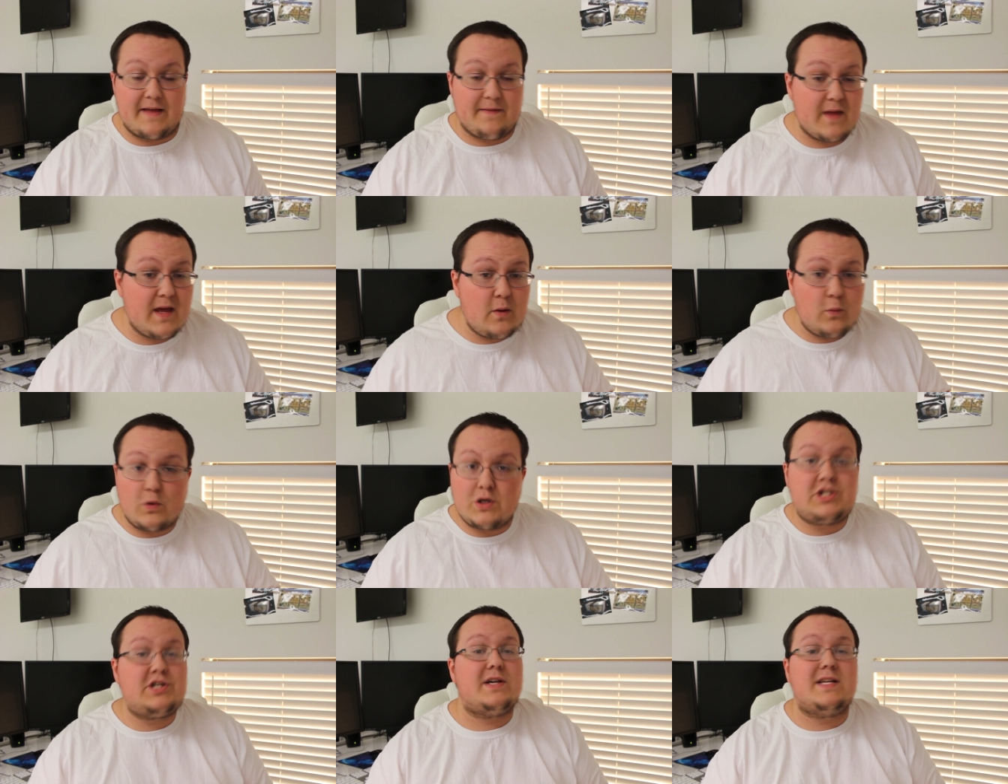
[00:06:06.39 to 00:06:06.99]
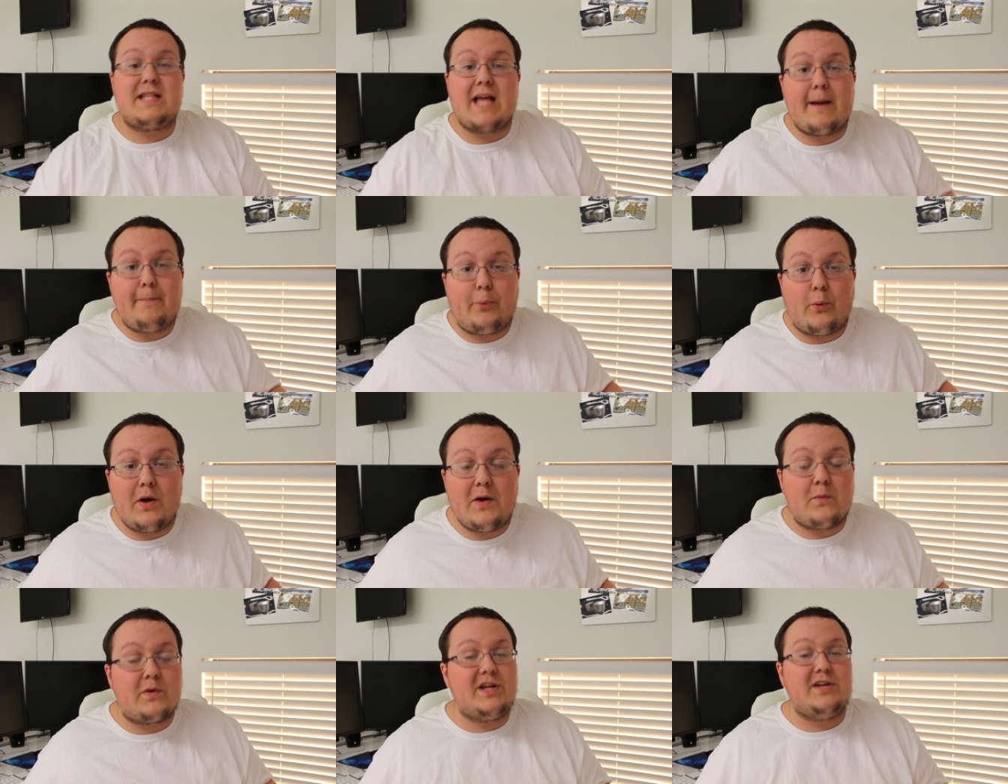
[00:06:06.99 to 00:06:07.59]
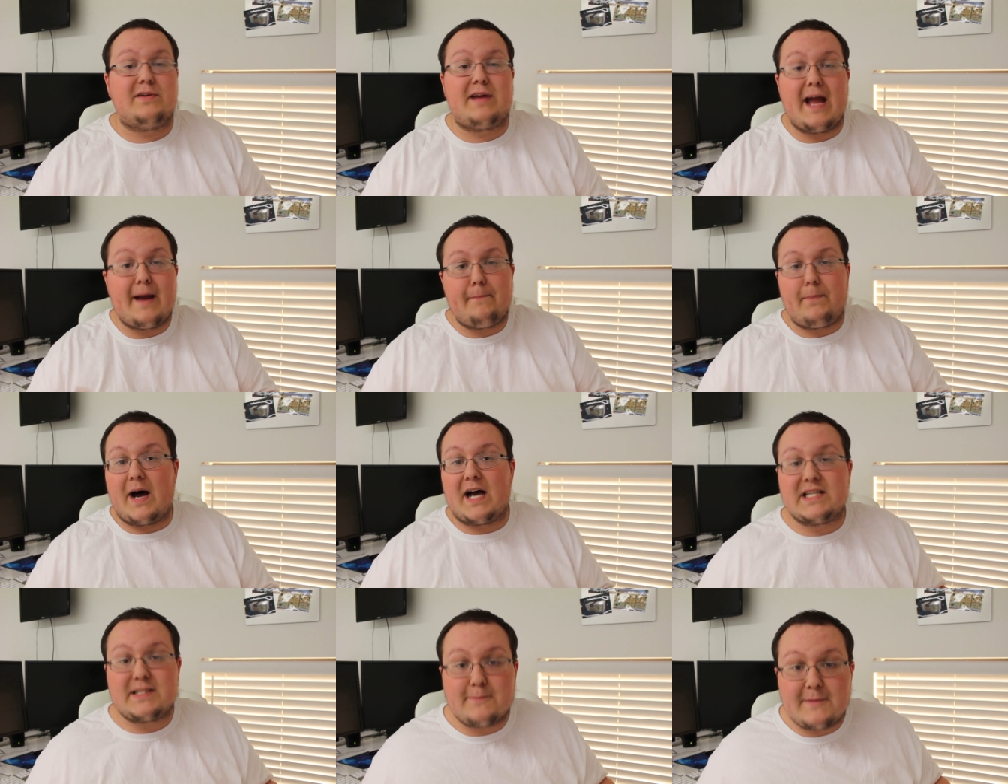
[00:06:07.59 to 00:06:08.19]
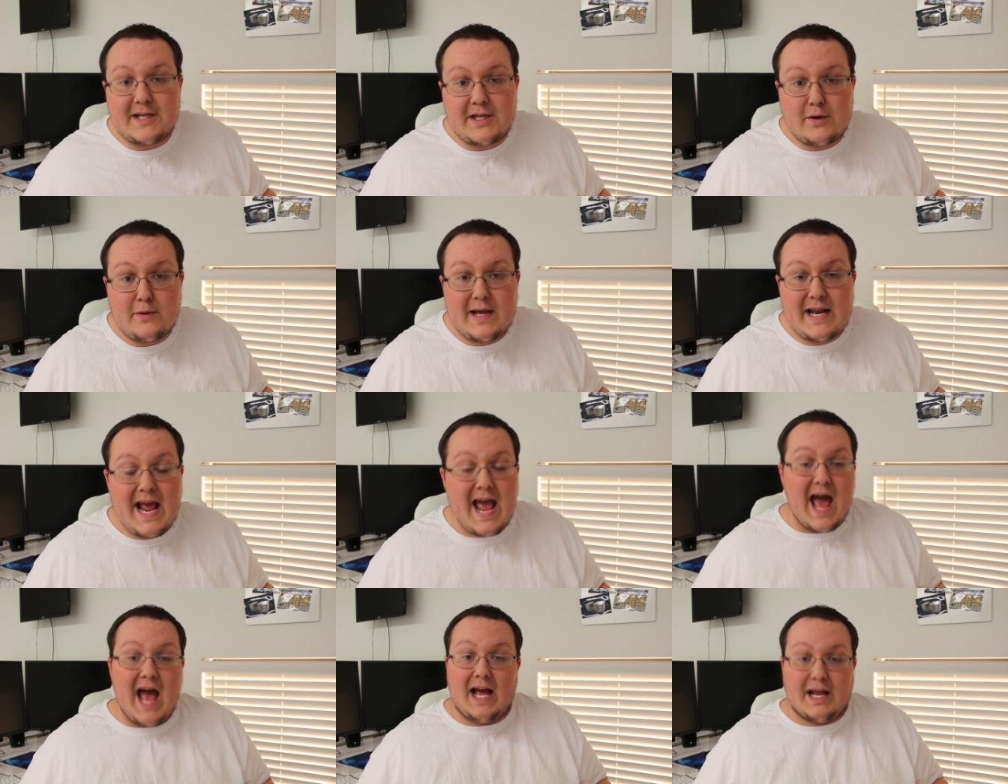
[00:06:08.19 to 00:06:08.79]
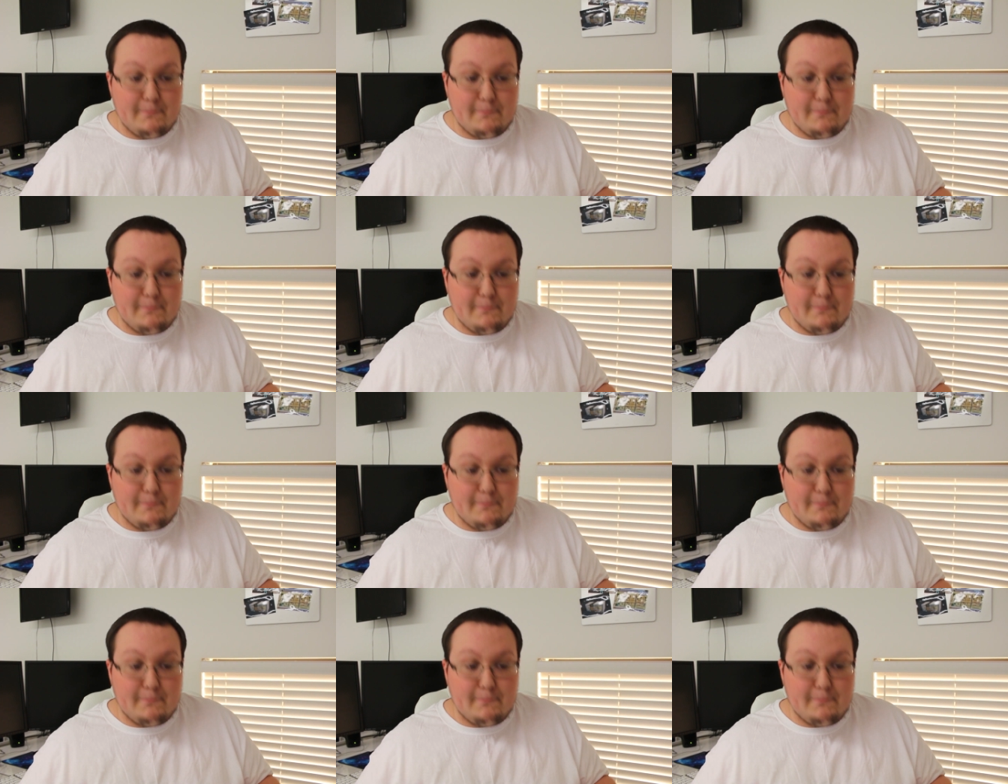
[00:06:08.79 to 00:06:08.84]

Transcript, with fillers: And then once you hit that point where you can't possibly do it,